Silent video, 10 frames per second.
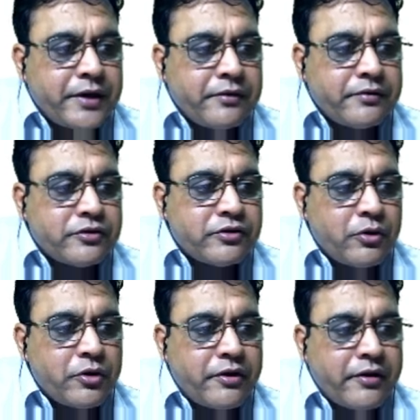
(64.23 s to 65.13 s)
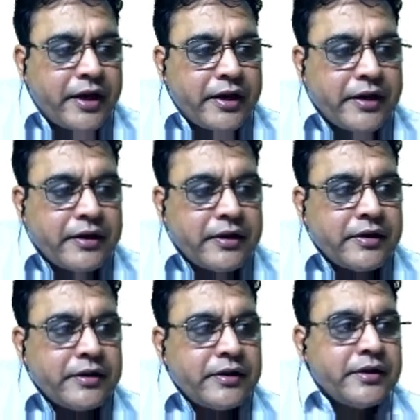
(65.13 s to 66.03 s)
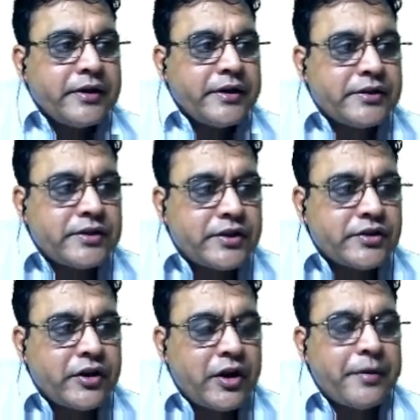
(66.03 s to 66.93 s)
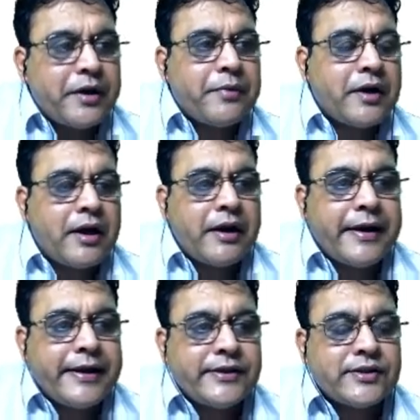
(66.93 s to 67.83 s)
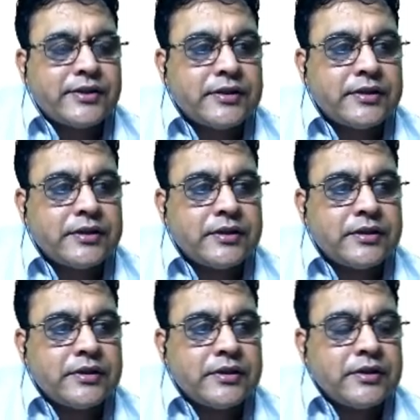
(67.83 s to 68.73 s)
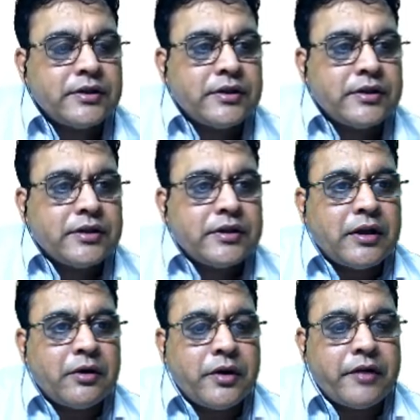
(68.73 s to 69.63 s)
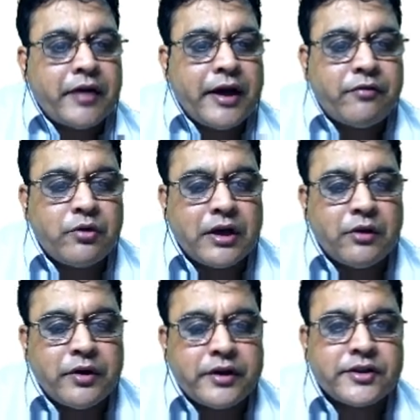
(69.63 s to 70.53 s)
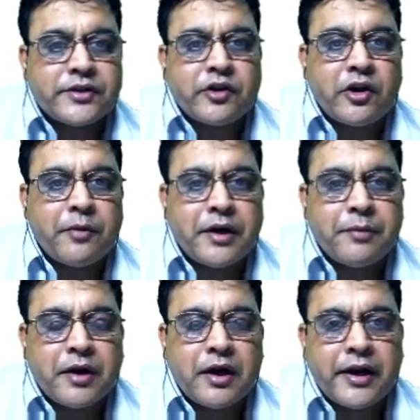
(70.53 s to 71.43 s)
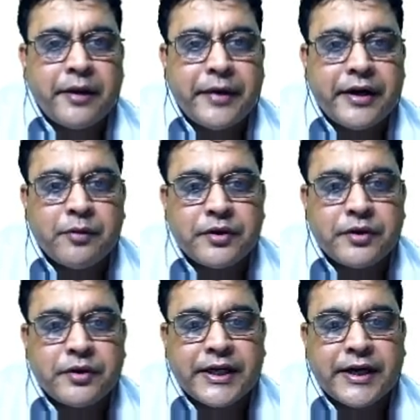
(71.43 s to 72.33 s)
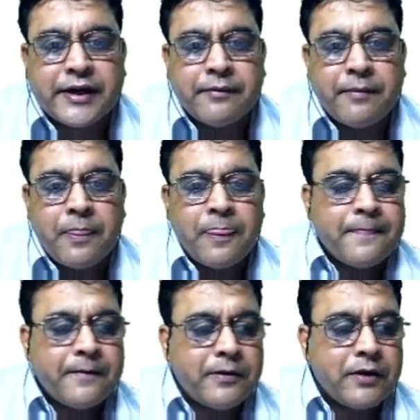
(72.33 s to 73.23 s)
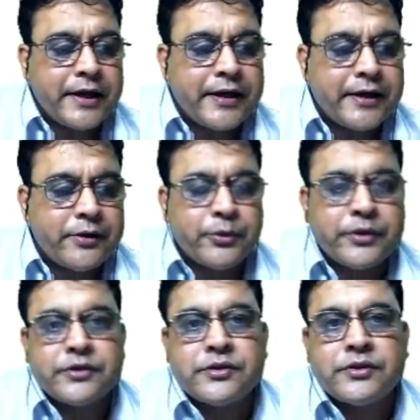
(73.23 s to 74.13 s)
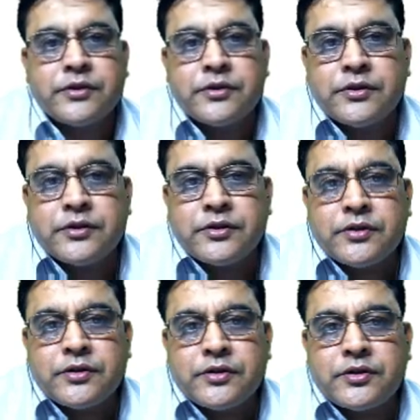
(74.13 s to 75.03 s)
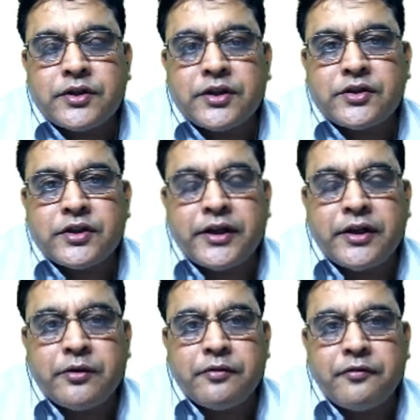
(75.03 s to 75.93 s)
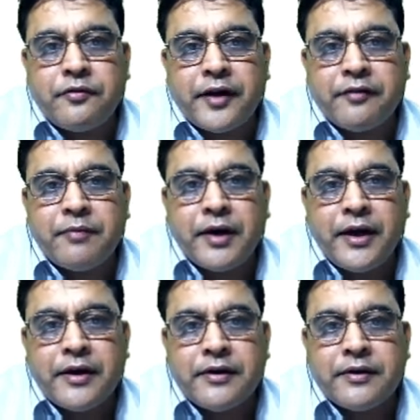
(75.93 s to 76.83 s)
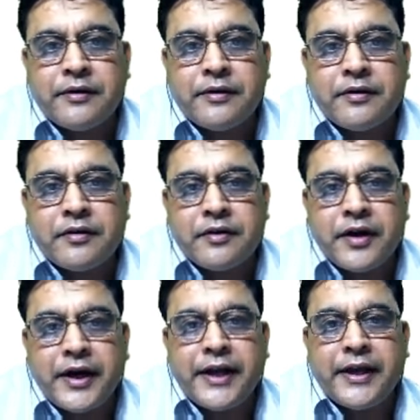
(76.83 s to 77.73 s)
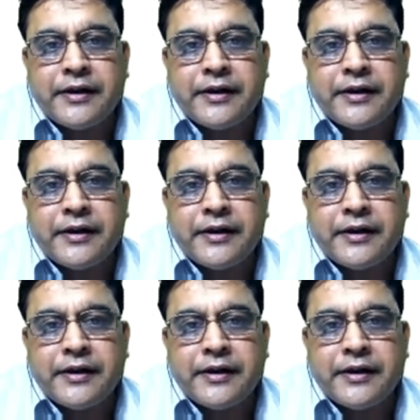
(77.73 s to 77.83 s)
of the slower train, is 6 km per hour less. Now, if I have to convert 6 km per hour in meter per second, all I need to do is 6 into 5 by 18.